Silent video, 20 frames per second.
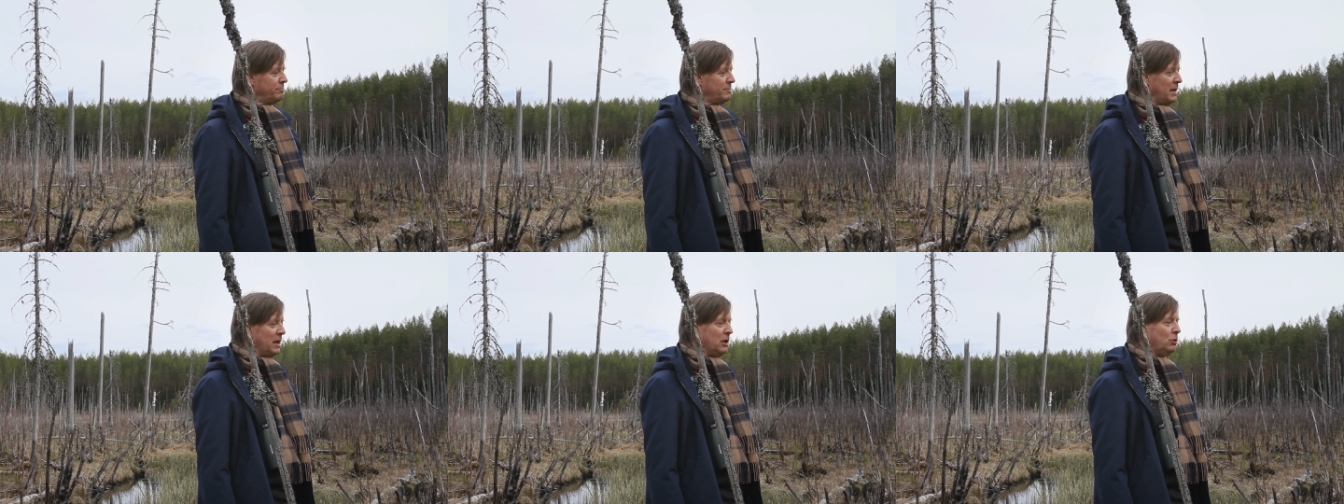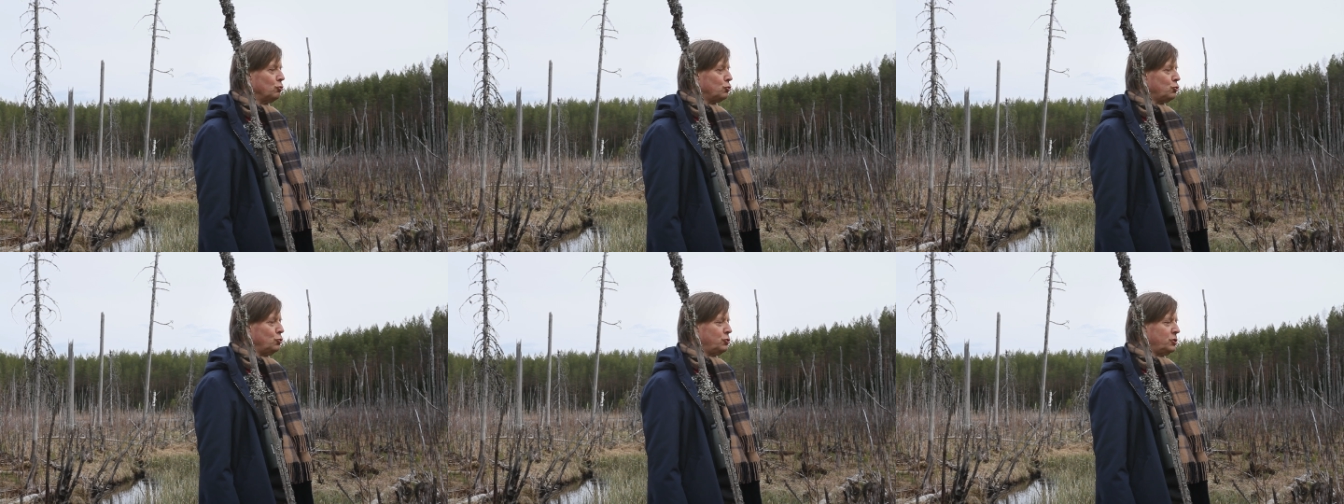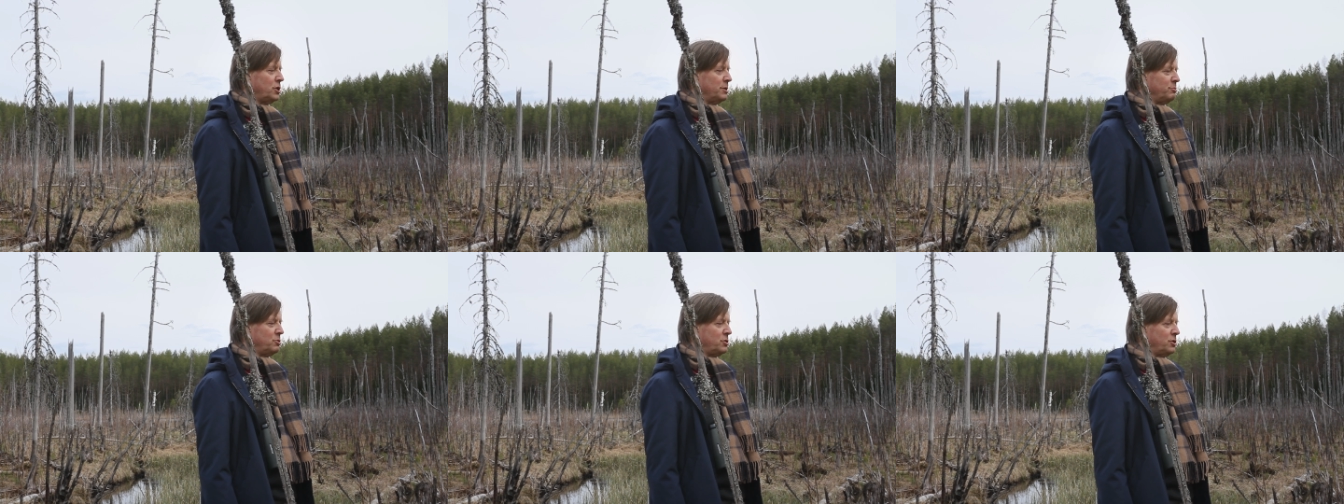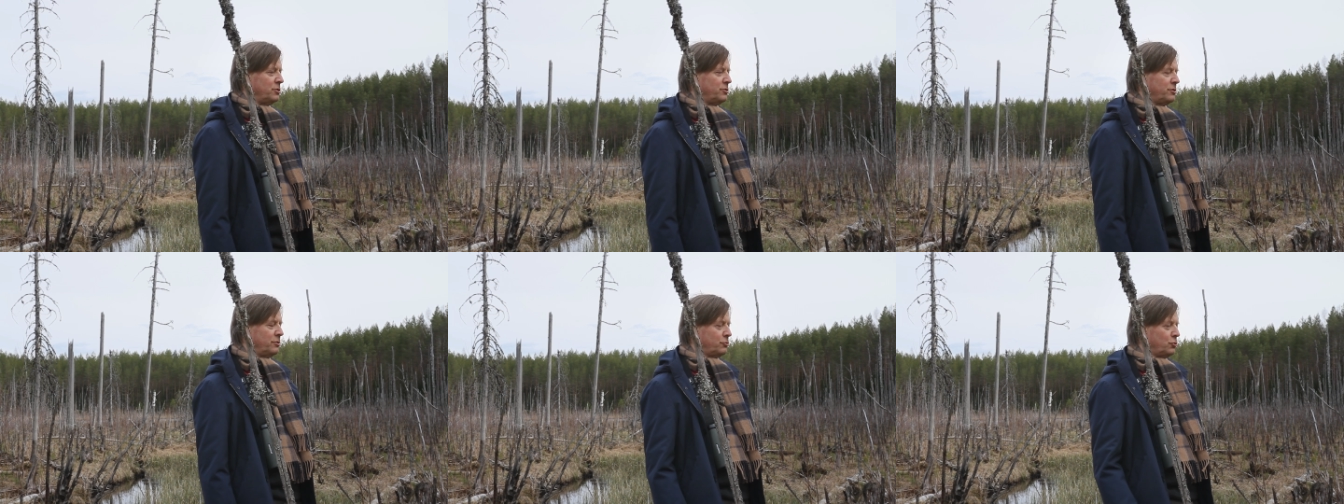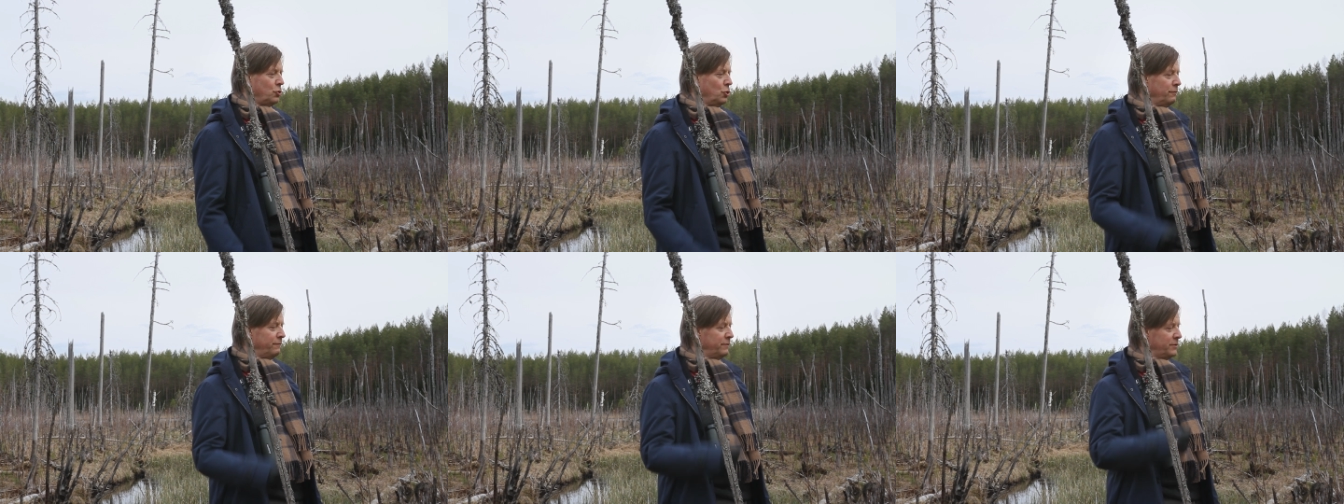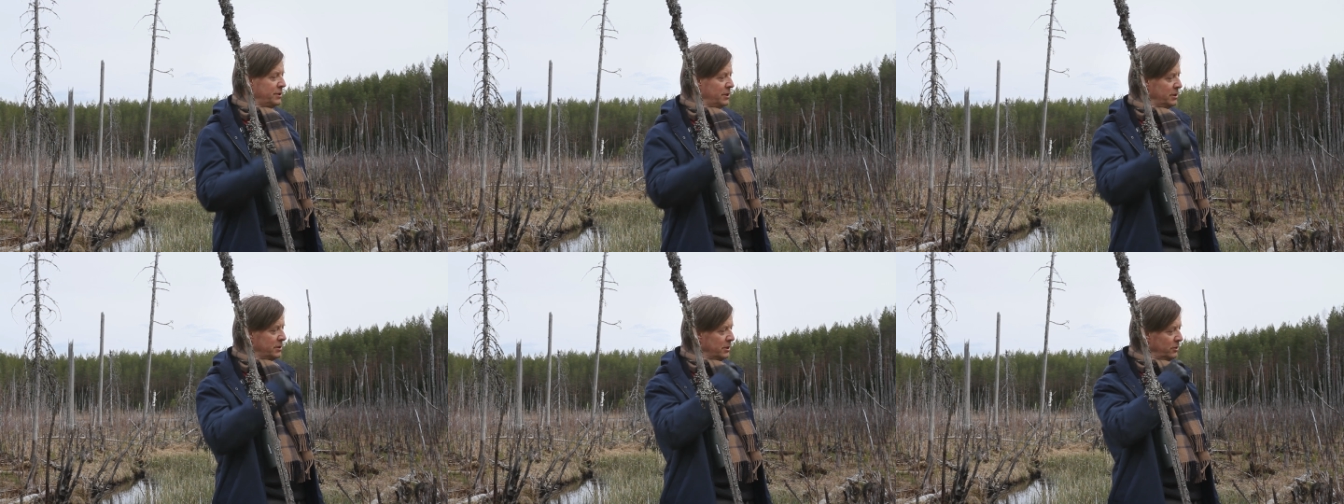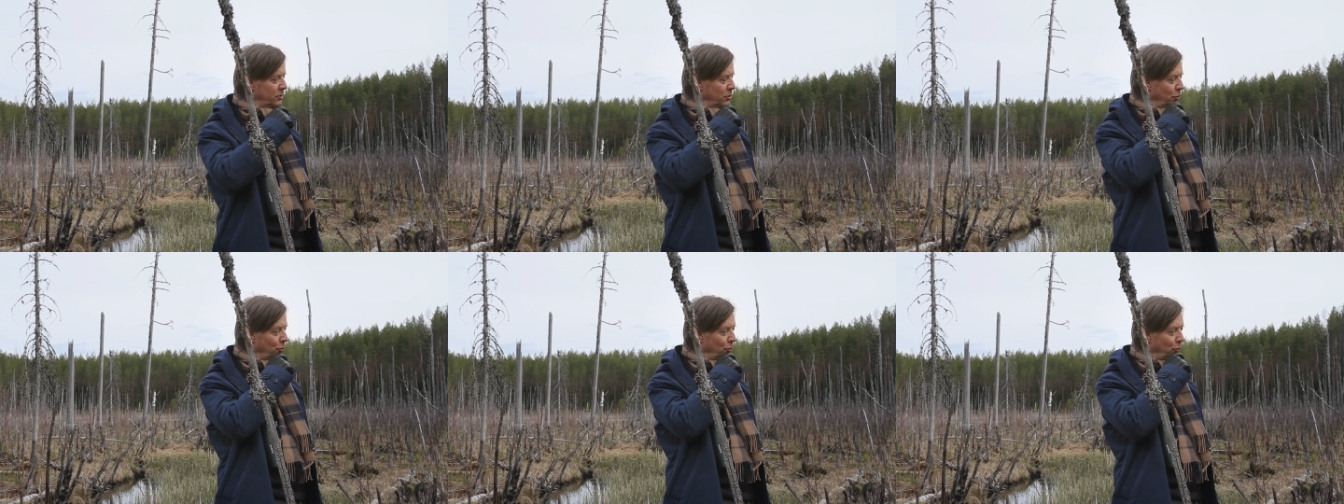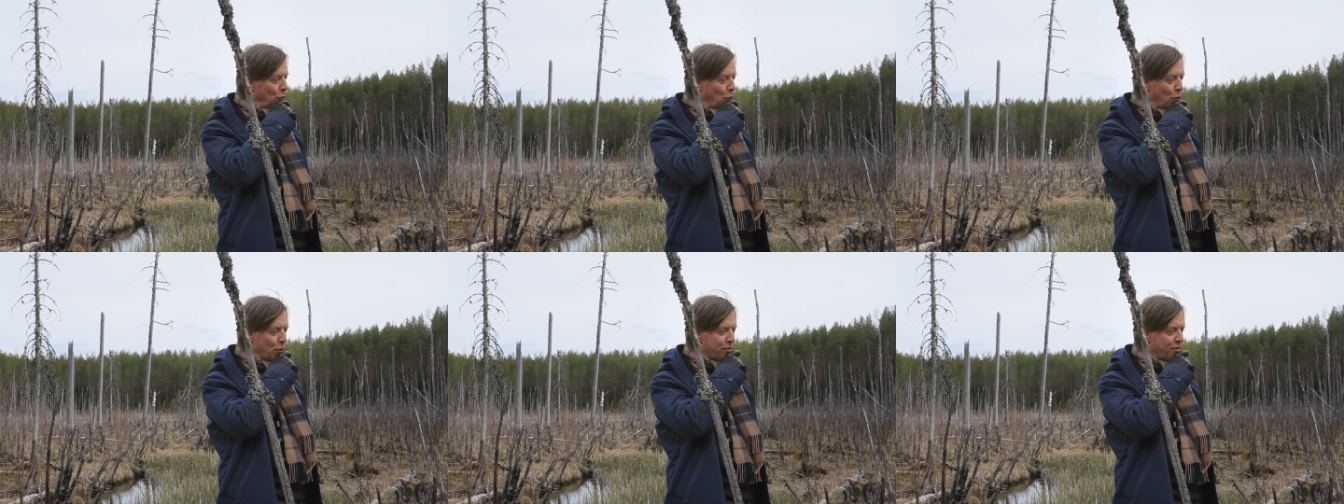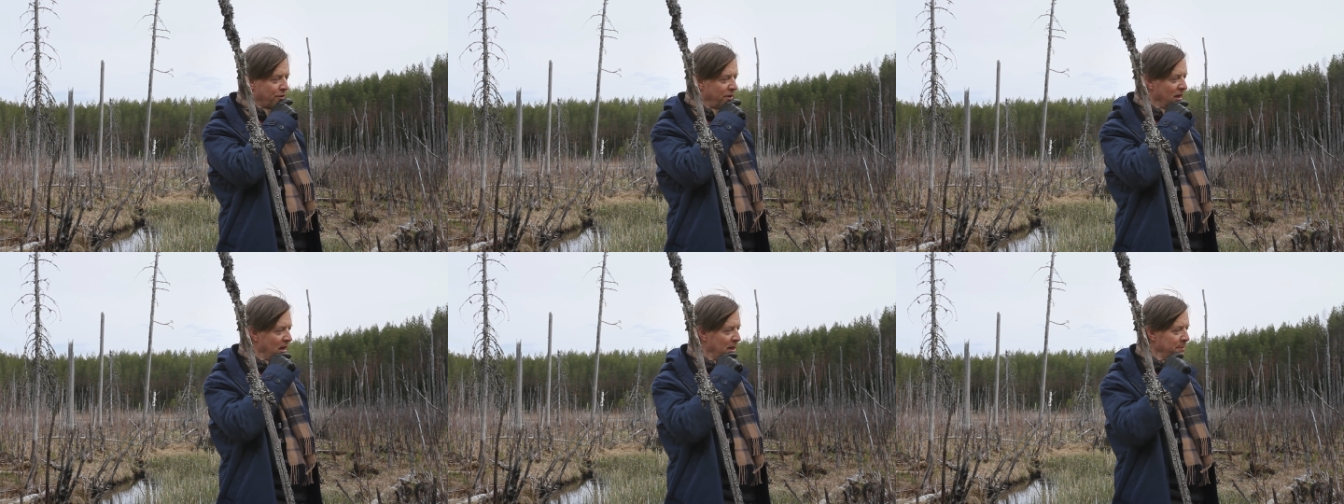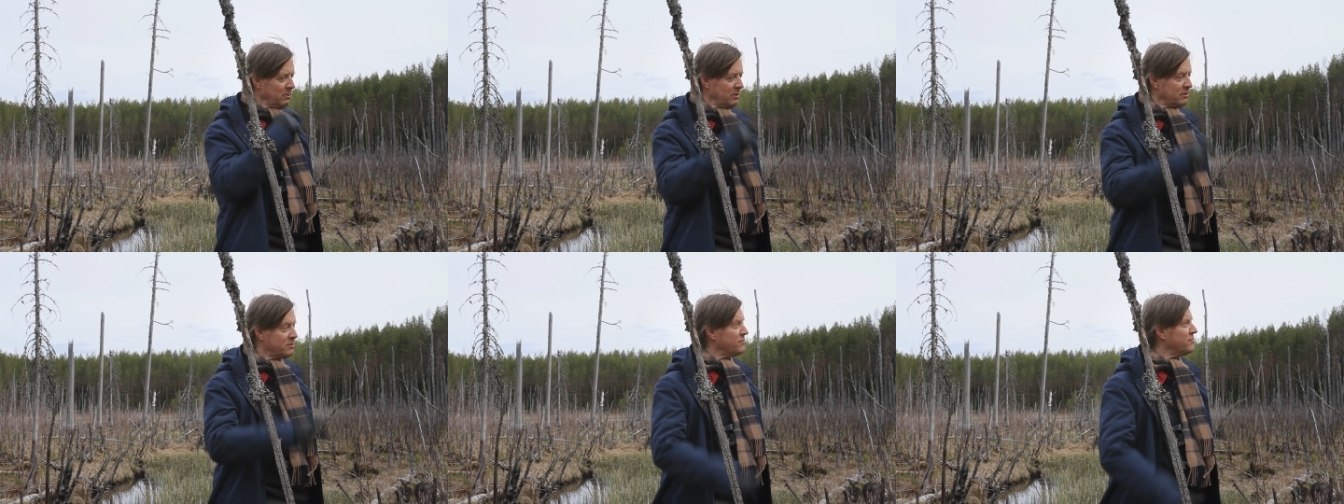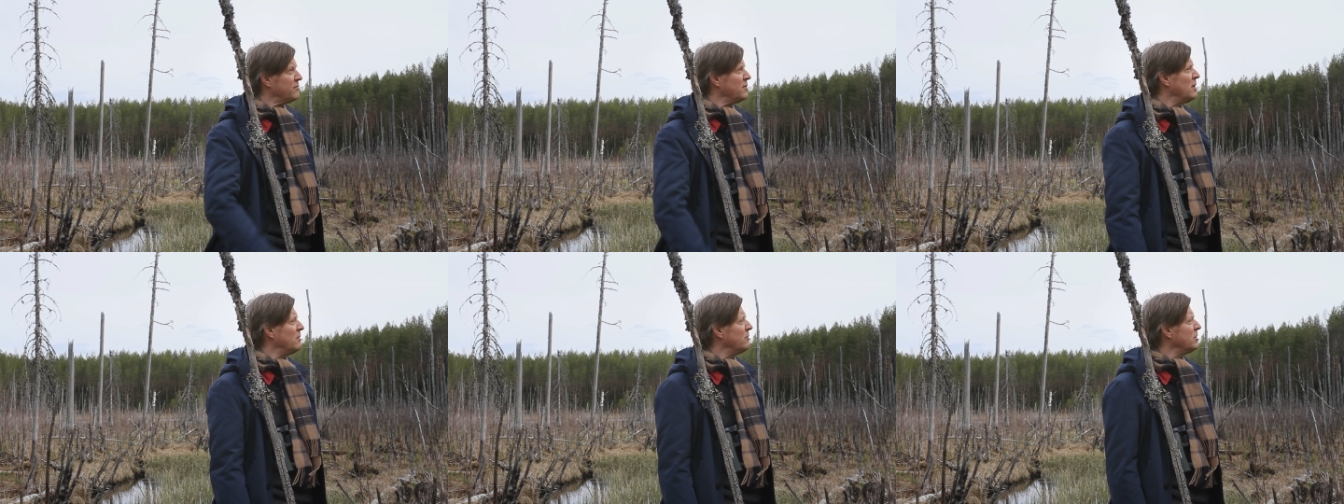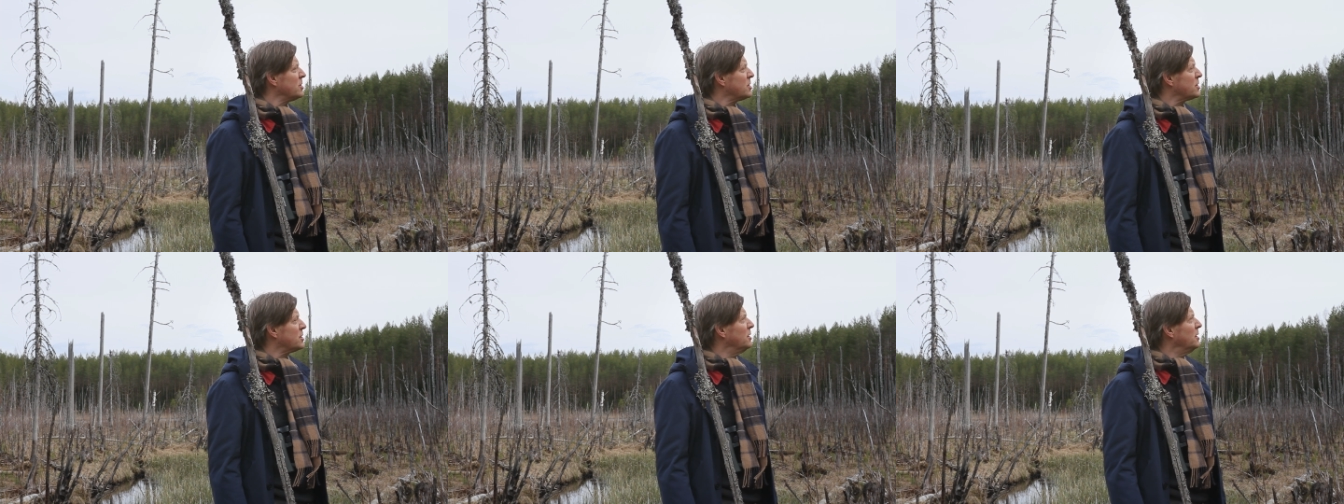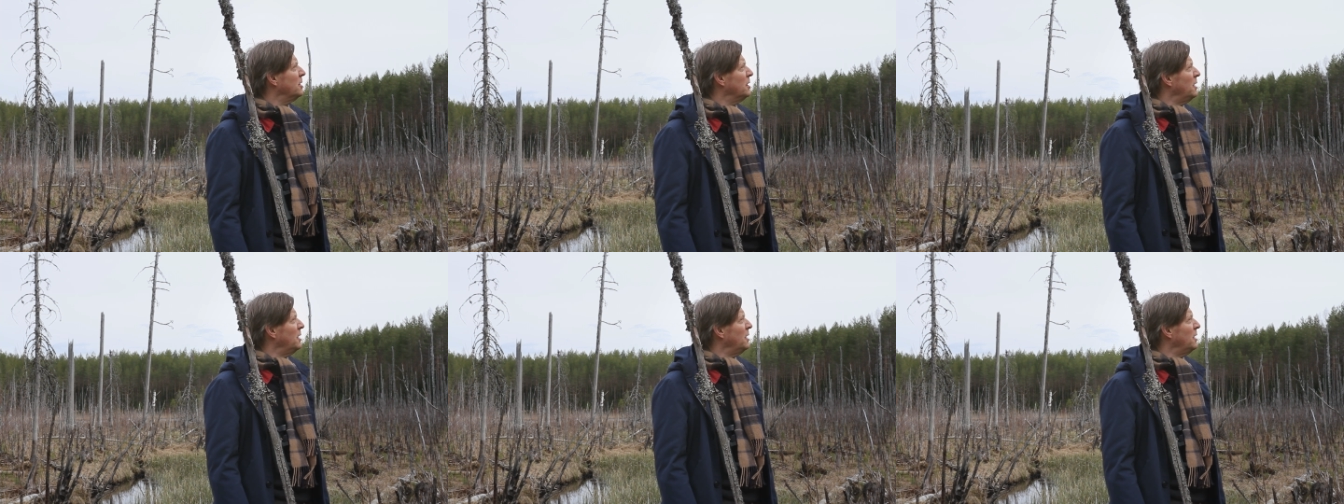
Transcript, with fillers: ecosystem services in the northern hemisphere is